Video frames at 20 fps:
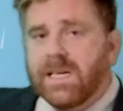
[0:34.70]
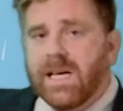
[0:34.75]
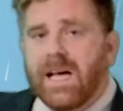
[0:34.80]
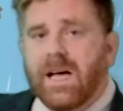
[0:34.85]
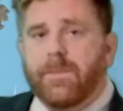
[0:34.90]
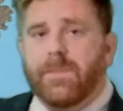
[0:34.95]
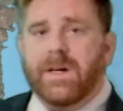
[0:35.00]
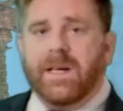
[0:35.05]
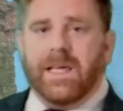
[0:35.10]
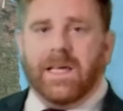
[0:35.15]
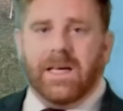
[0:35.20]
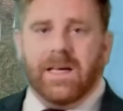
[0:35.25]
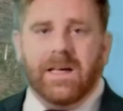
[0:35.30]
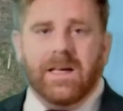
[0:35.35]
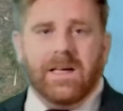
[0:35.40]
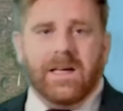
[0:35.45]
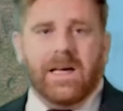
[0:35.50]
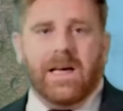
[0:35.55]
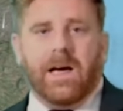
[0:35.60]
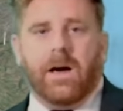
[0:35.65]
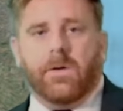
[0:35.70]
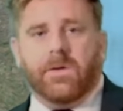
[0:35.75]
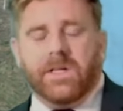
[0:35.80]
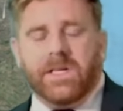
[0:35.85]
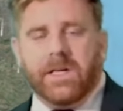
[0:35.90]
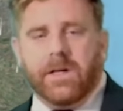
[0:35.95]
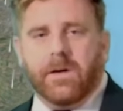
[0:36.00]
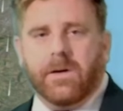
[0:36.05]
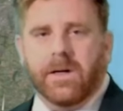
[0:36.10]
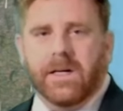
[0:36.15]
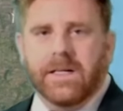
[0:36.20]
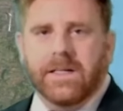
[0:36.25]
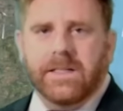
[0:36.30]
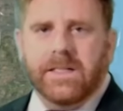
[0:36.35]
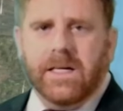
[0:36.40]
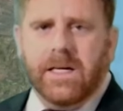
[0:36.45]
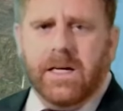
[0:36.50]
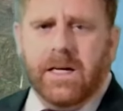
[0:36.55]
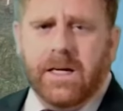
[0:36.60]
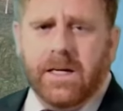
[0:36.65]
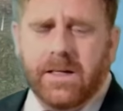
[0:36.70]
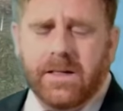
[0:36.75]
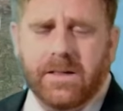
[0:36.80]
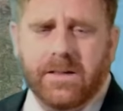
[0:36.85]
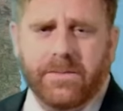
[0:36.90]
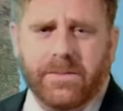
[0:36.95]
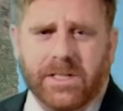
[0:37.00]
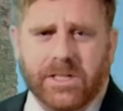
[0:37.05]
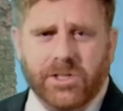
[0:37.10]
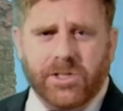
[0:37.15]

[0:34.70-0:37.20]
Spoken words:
happening out here and make